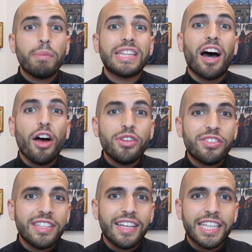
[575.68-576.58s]
But the
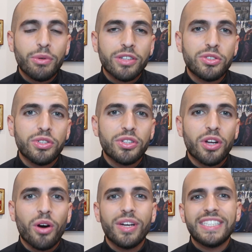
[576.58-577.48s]
other thing that he wants you to
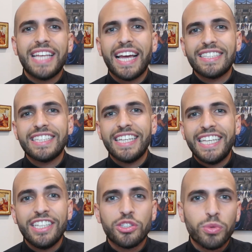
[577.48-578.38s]
know is that
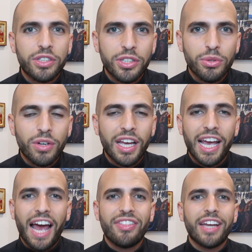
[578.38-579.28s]
he is with you
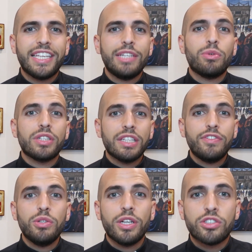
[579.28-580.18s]
and that he will
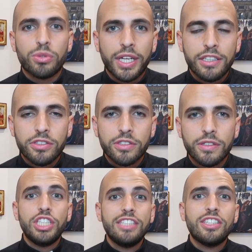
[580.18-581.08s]
give you his
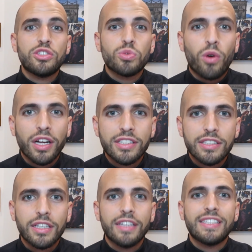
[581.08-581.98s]
grace. Jesus
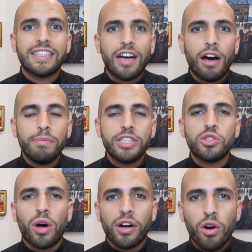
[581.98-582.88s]
wants to come
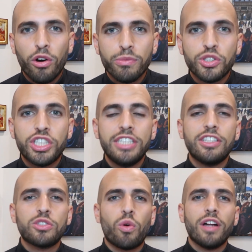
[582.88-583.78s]
into our homes.
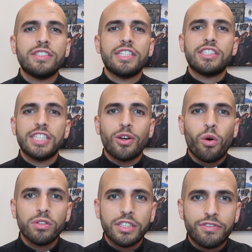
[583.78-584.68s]
Jesus wants to see
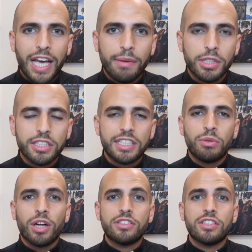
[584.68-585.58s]
holy families.
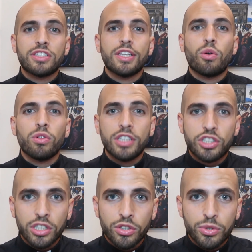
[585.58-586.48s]
He wants to see holy
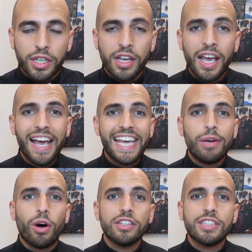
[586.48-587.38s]
children.
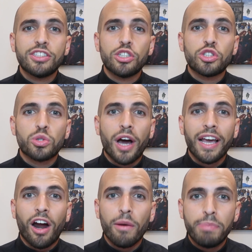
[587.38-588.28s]
He wants us to
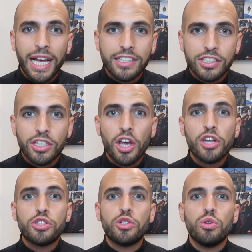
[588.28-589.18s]
try our best
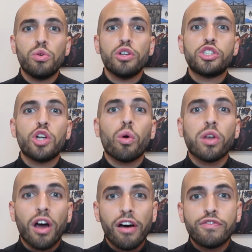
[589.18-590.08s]
to show
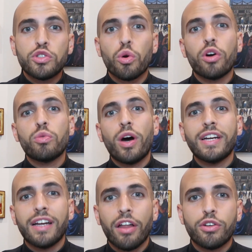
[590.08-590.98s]
love toward
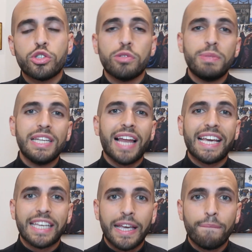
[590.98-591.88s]
one another, to be
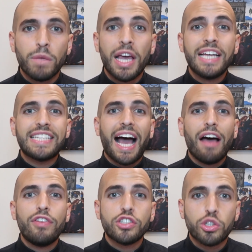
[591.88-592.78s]
like him, to
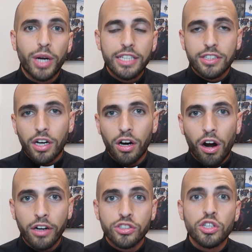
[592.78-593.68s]
have his grace in our
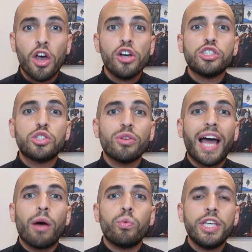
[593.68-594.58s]
hearts, so
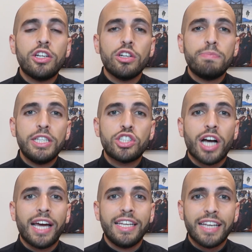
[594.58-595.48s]
that we could be
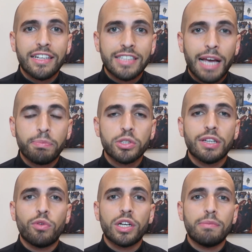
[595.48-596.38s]
shining
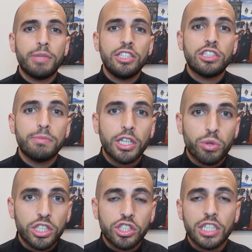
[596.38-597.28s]
examples of what it means to be
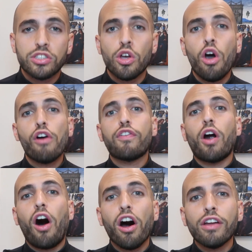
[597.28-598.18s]
Christians
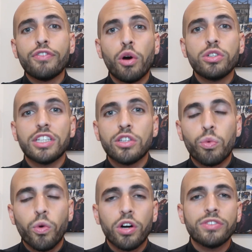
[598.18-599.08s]
for all of those in
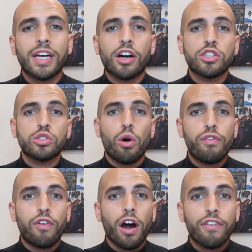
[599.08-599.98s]
the world that are
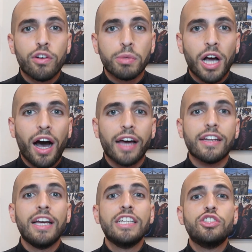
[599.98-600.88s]
so far from
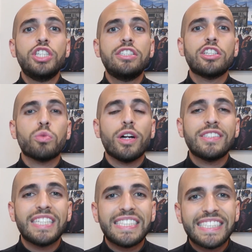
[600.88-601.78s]
God. Jesus
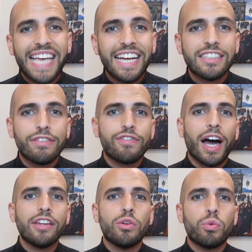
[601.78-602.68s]
wants to
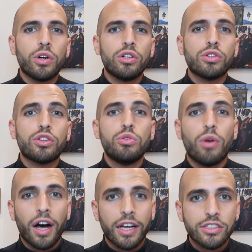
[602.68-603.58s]
sanctify the world
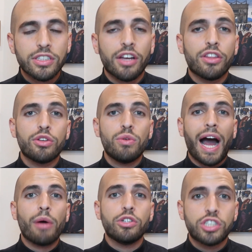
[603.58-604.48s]
us and
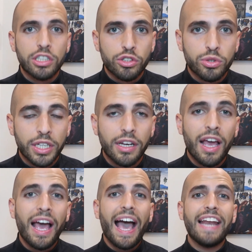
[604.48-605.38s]
through our children,
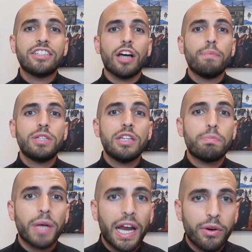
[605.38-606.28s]
and it's up to
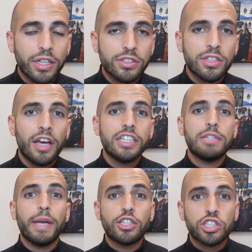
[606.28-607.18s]
the parents
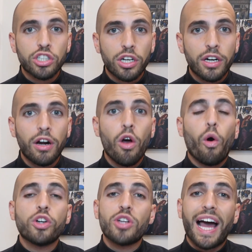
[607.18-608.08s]
to make sure,
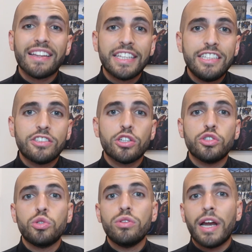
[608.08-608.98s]
or to at
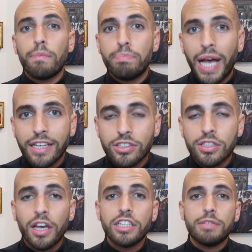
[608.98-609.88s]
least do their
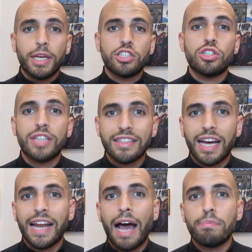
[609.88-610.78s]
best to make sure
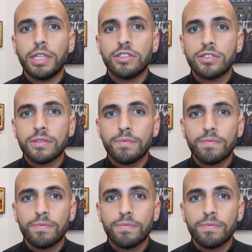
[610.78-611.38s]
that that happens.